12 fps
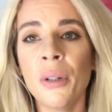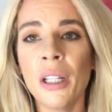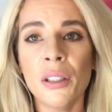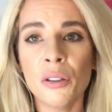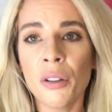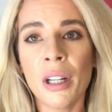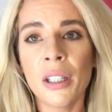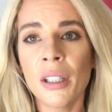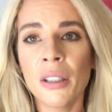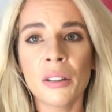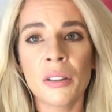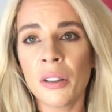need
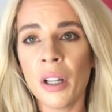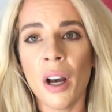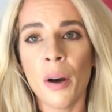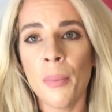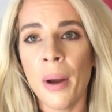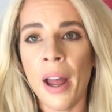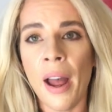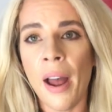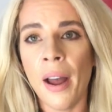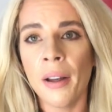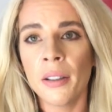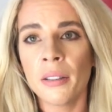straighteners to curl my
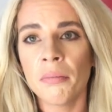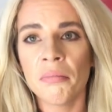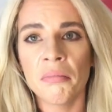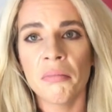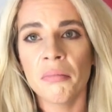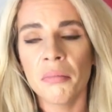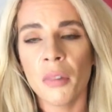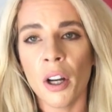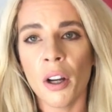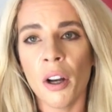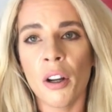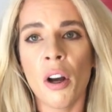hair.
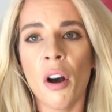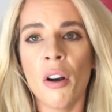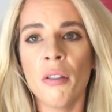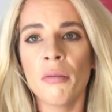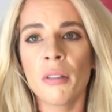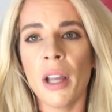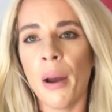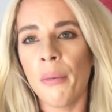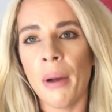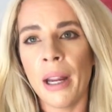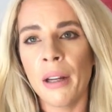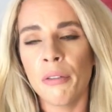I can't get
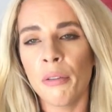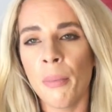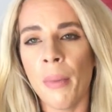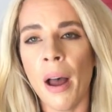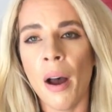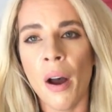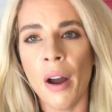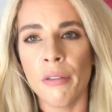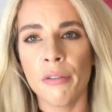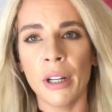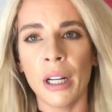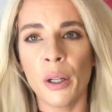away from that. I
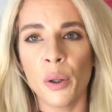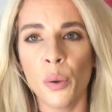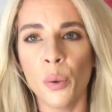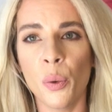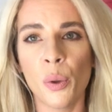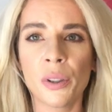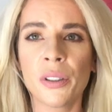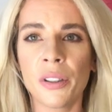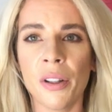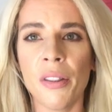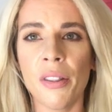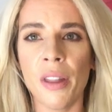have really
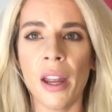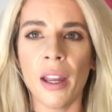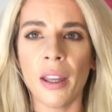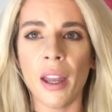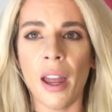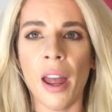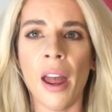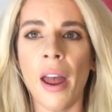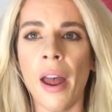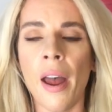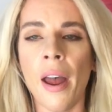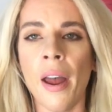coarse, thick
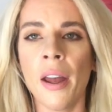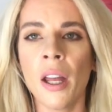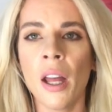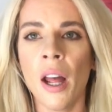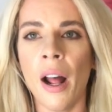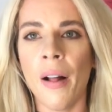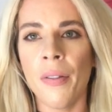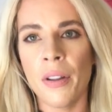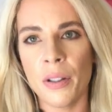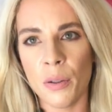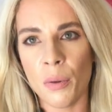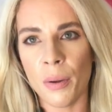hair, and
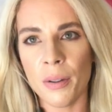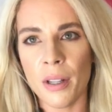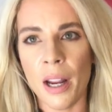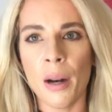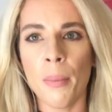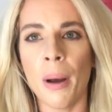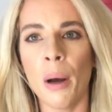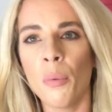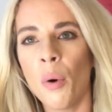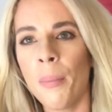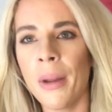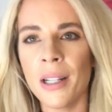this is what I was saying about
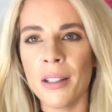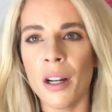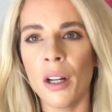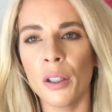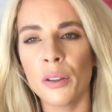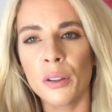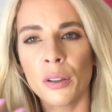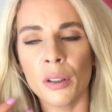what makes it look